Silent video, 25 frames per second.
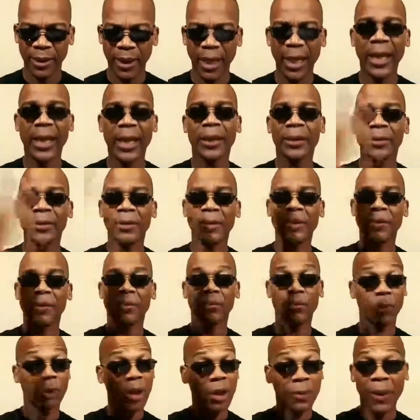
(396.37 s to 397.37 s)
And
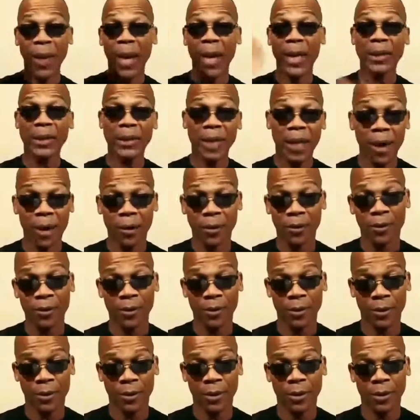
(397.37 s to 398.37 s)
bruh passed out,
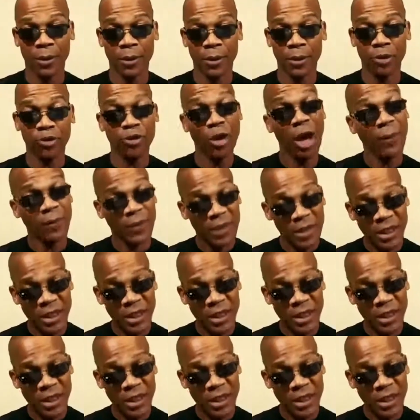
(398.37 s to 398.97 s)
dropped